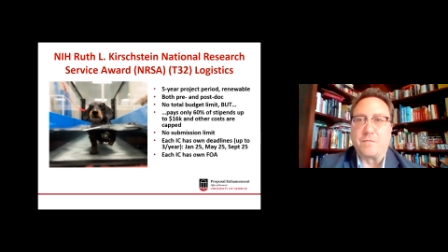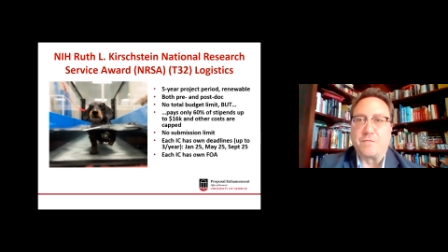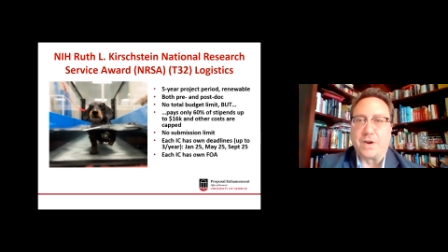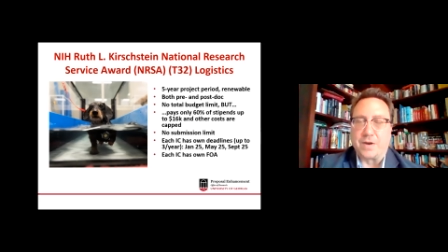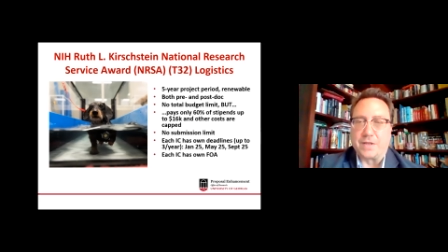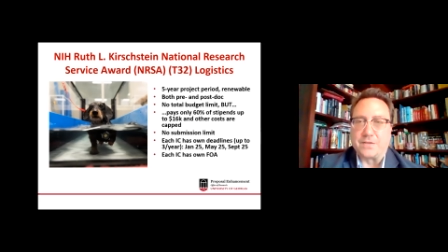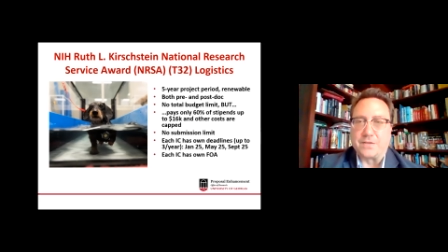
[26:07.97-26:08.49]

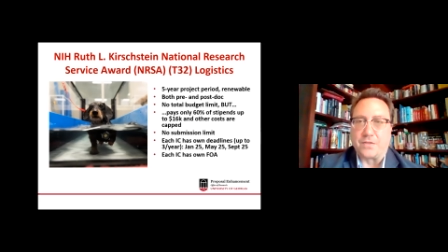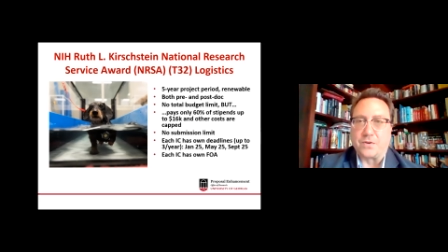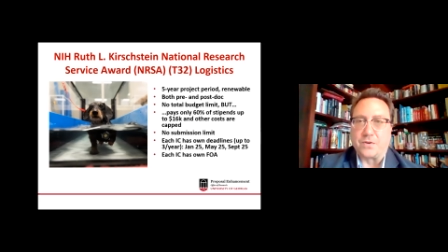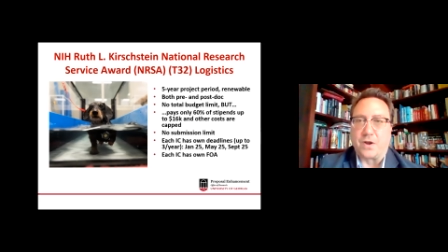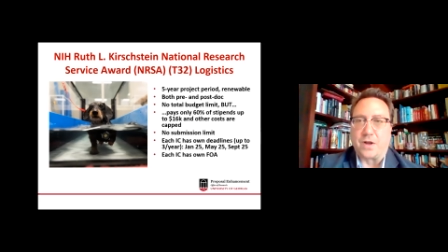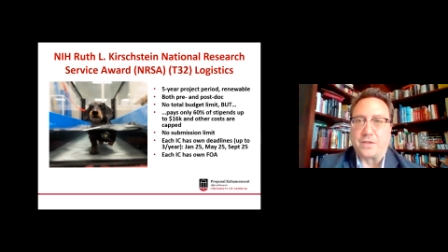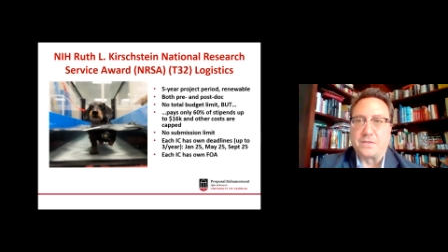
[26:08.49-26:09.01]
various other
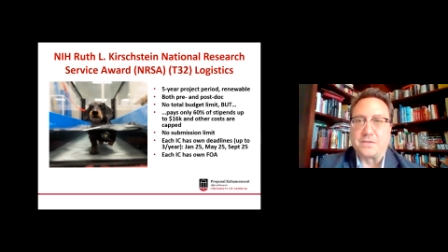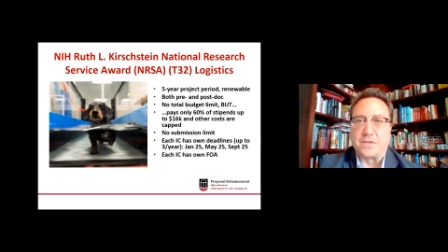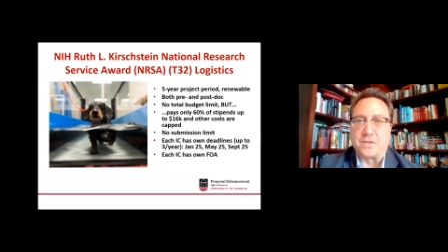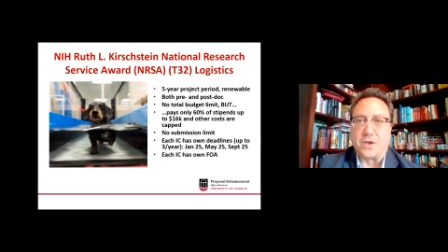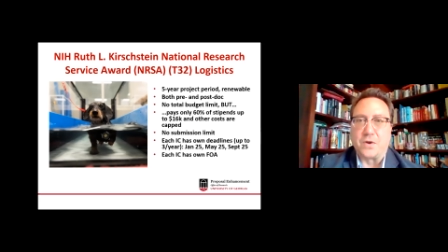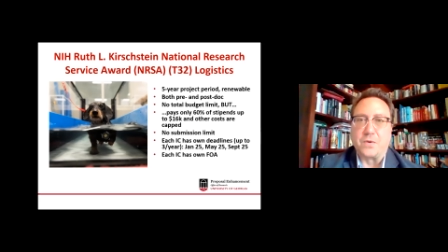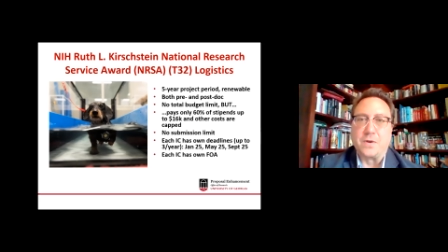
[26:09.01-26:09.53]
costs.
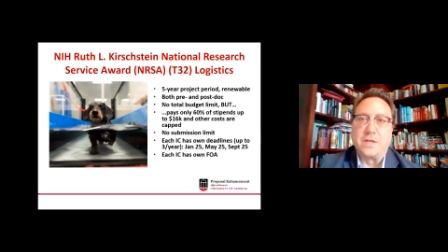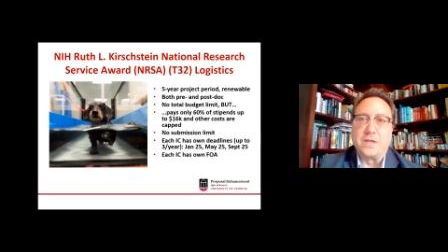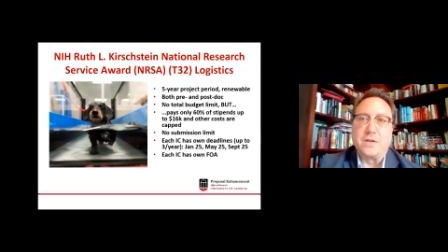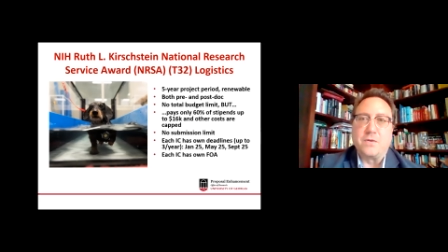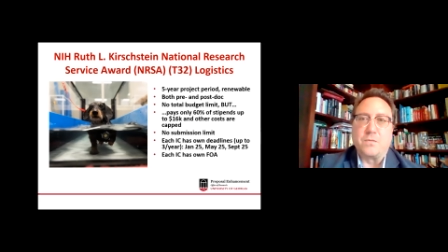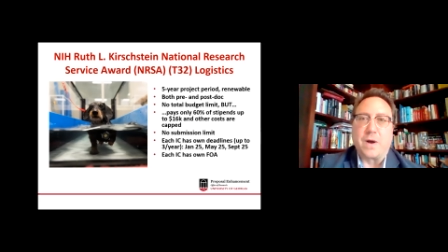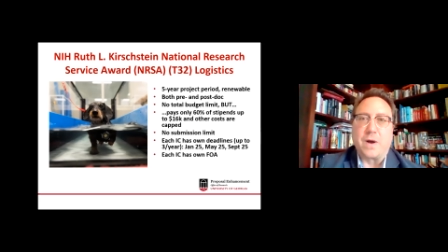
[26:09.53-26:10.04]
So
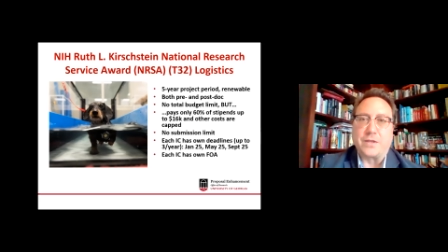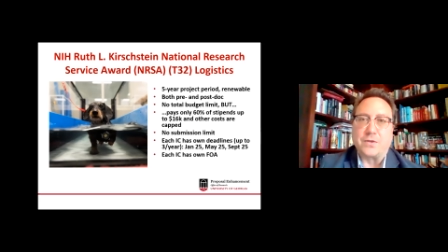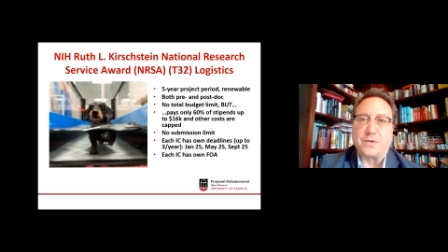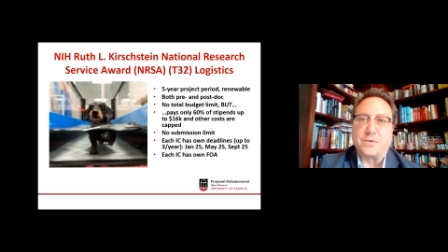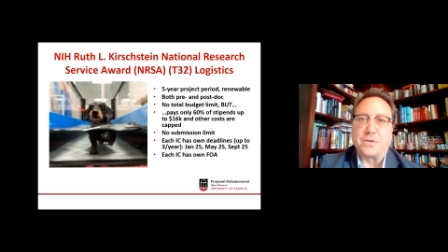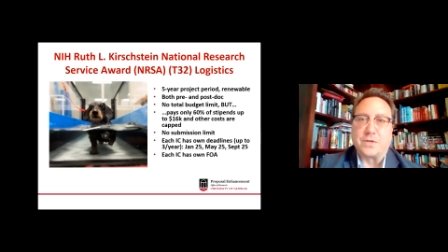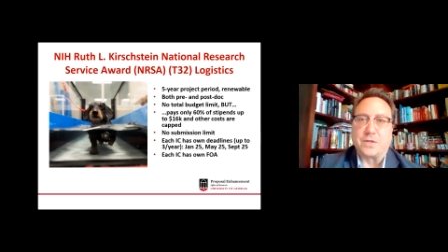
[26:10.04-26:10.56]
while
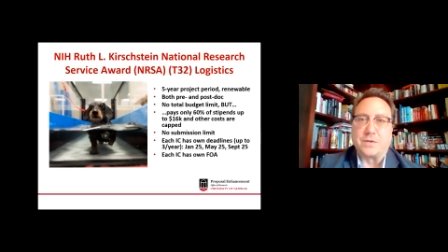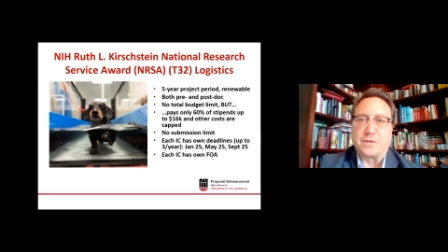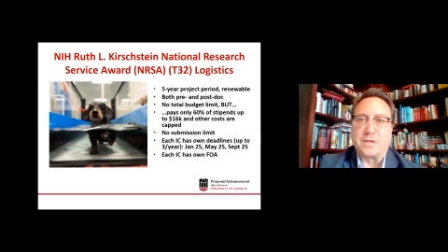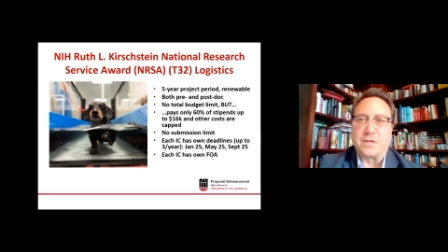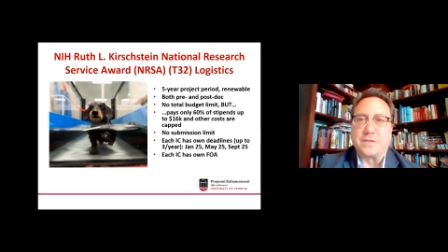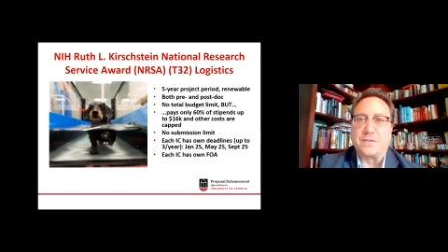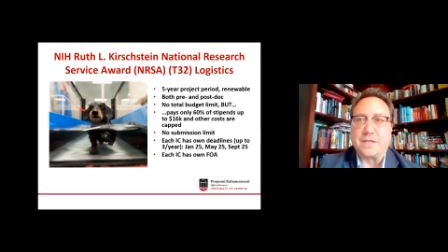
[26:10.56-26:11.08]
you could
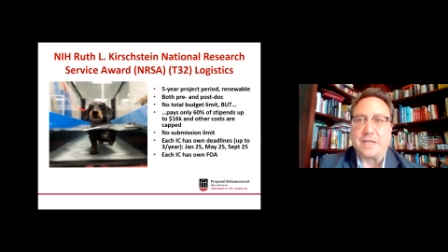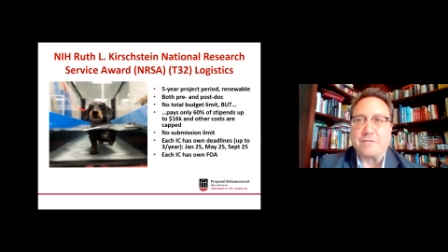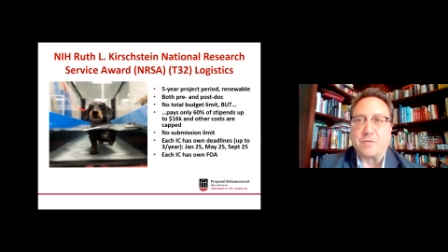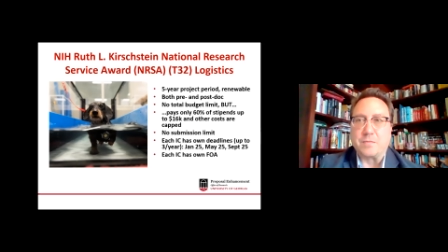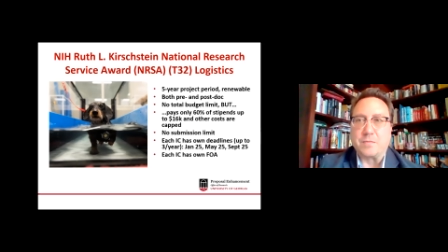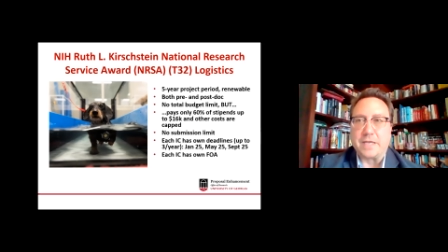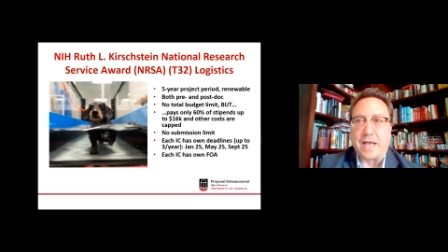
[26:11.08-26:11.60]

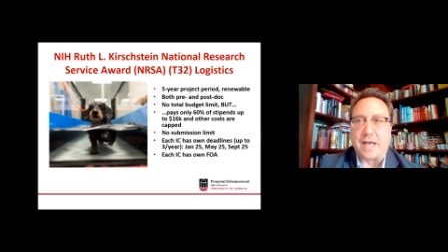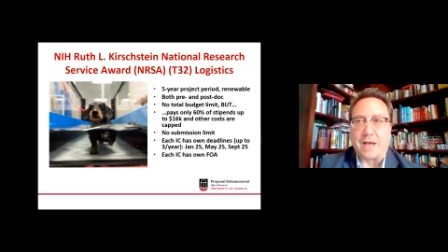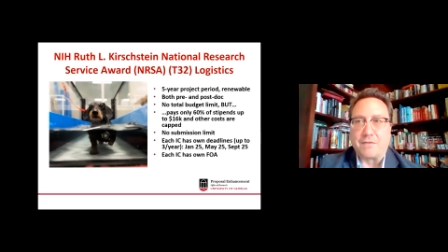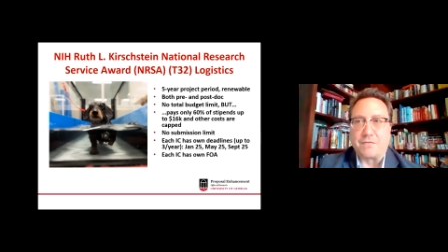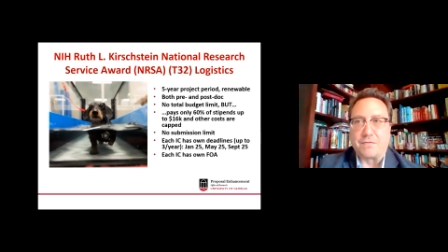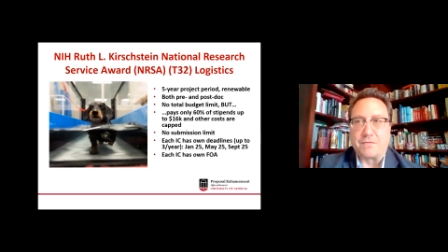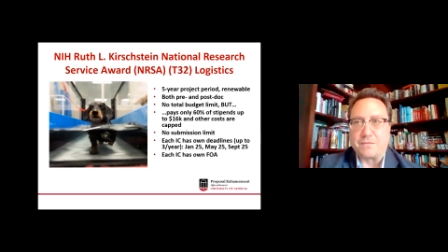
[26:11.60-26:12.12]
conceivably
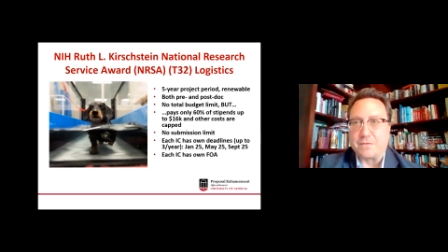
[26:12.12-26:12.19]
have,